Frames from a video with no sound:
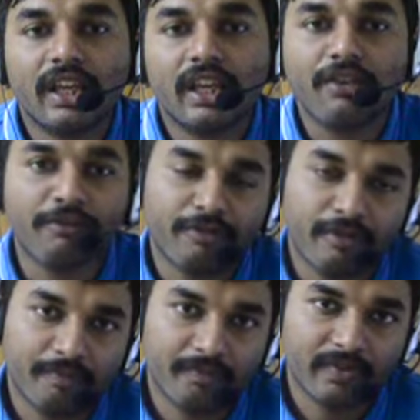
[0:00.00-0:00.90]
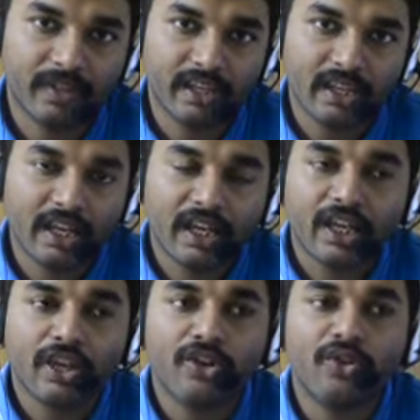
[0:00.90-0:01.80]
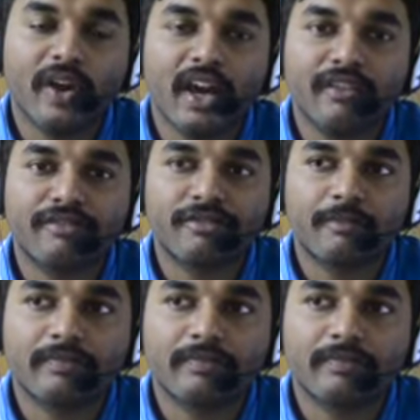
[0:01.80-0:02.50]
If you have